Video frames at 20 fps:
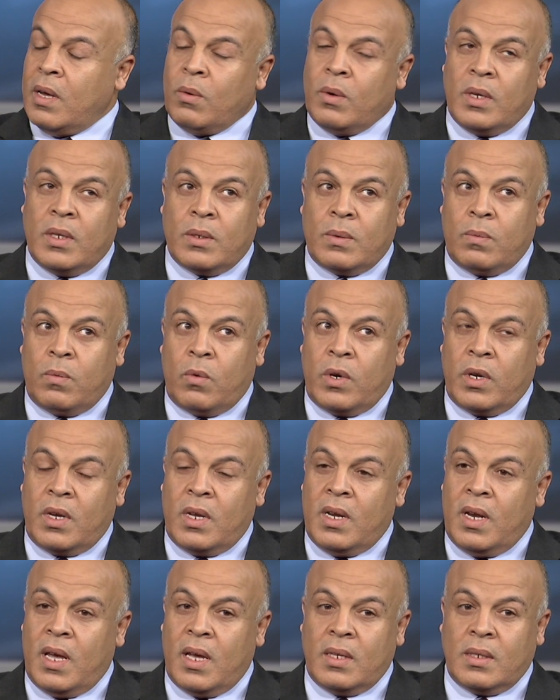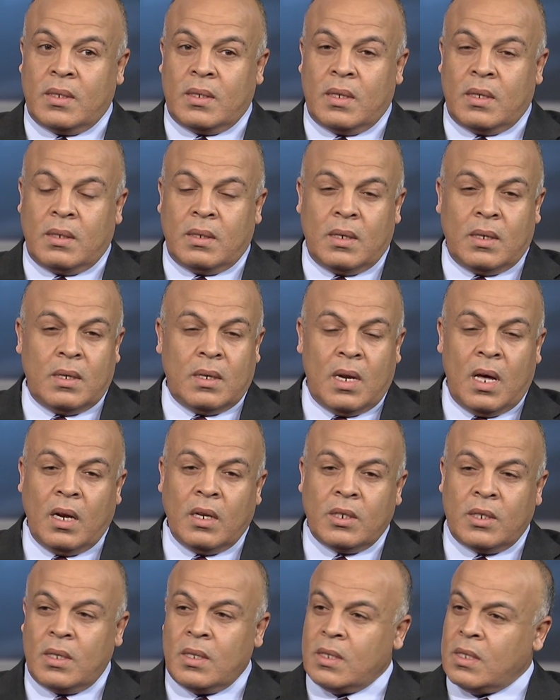amazing. He's working as a
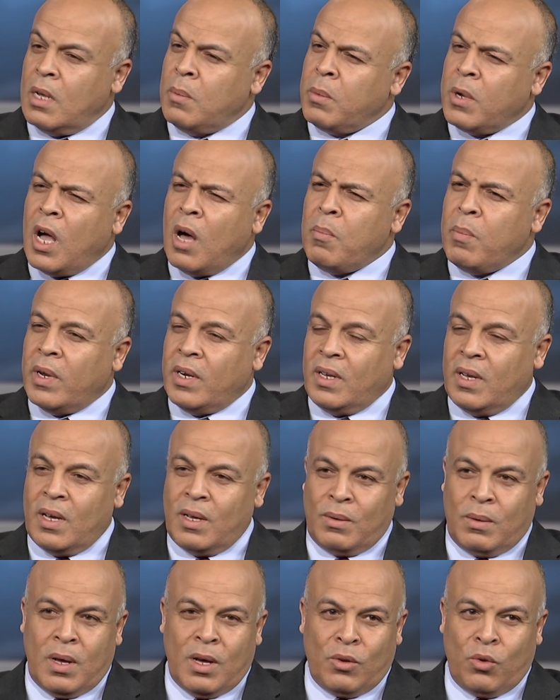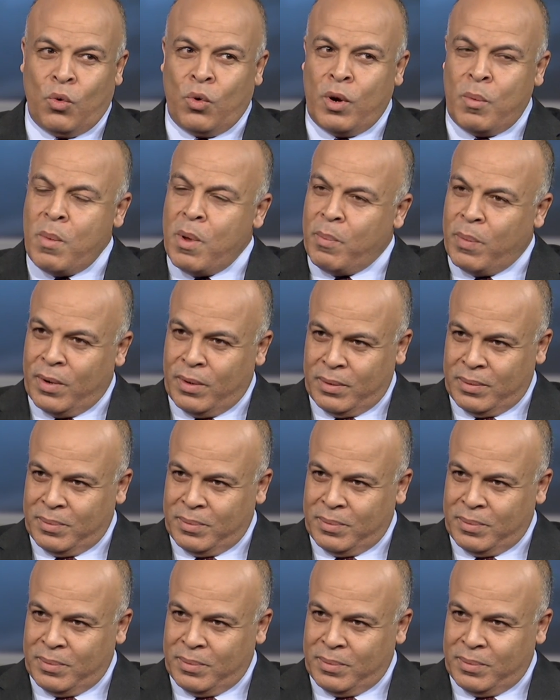technology in some company. I don't remember.